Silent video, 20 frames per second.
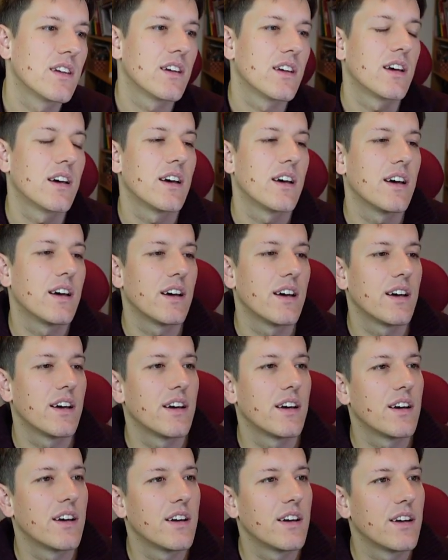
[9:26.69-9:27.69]

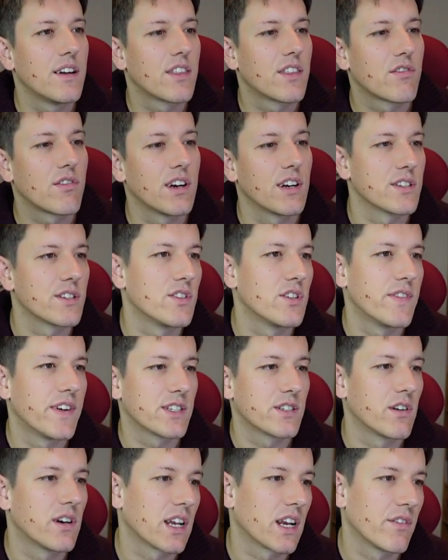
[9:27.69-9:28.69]
3 lots of 2
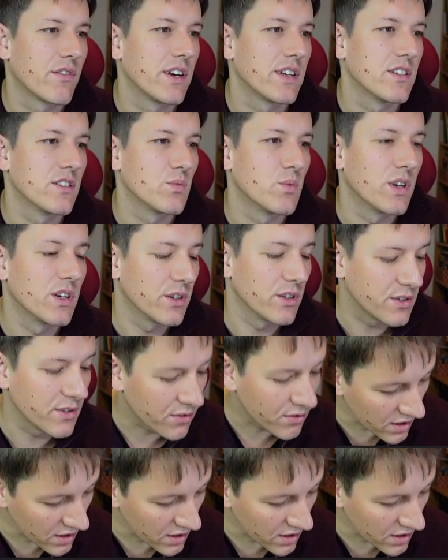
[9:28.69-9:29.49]
factorial, I can write as 1 lot of